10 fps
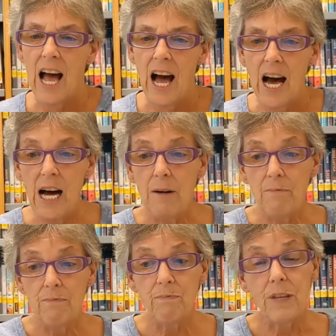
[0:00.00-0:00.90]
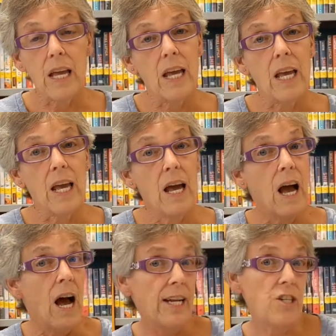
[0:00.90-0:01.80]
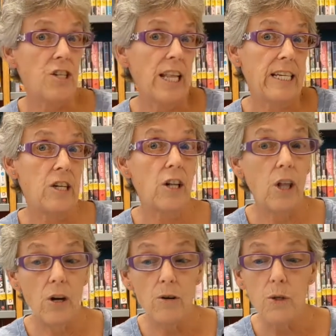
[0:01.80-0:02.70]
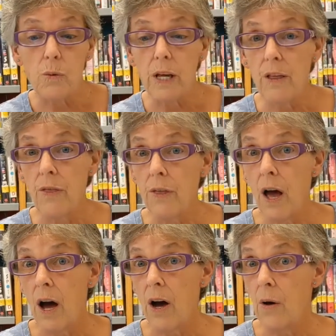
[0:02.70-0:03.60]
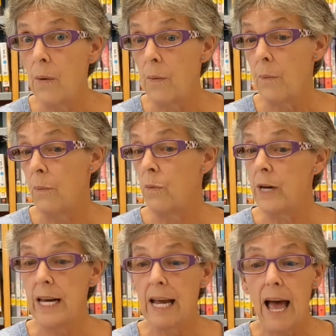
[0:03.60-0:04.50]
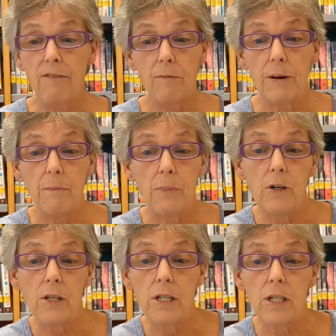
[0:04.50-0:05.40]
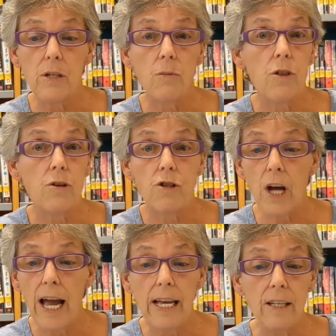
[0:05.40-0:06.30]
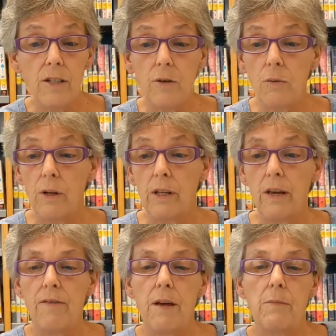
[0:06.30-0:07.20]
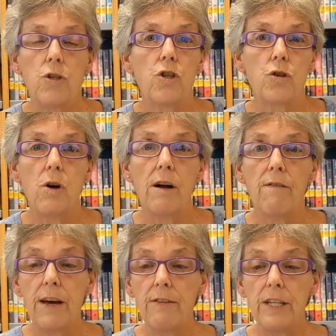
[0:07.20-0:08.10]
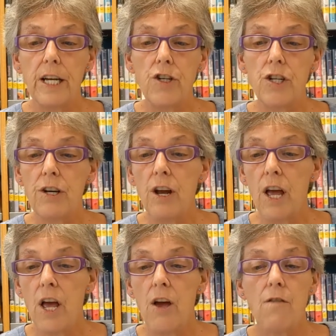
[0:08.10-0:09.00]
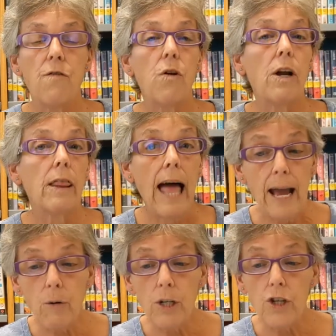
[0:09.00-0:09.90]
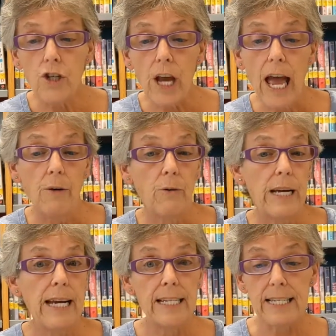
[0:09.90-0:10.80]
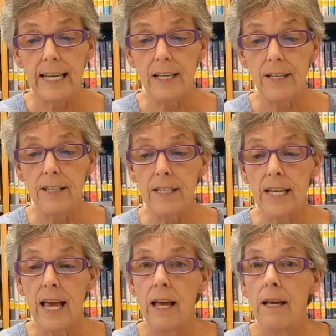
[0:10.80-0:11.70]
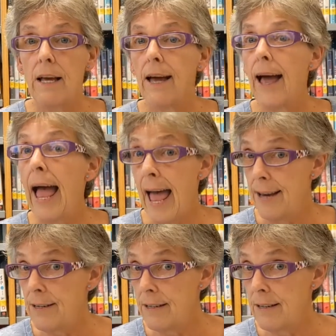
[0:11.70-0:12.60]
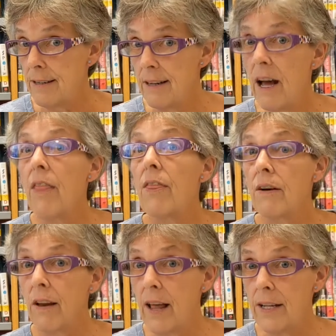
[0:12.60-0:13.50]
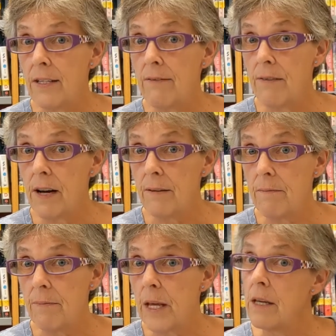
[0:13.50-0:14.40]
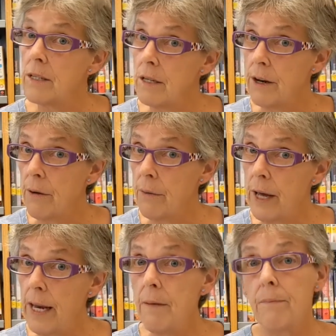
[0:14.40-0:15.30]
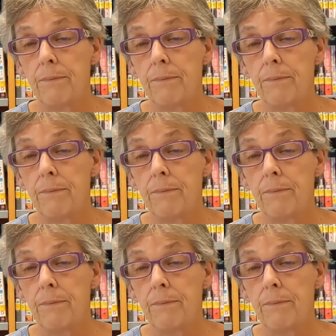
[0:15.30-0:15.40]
I'd just like to close with reading alphabet books with your child will give them a strong foundation for language and reading skills. And they're lots of fun. So you ready?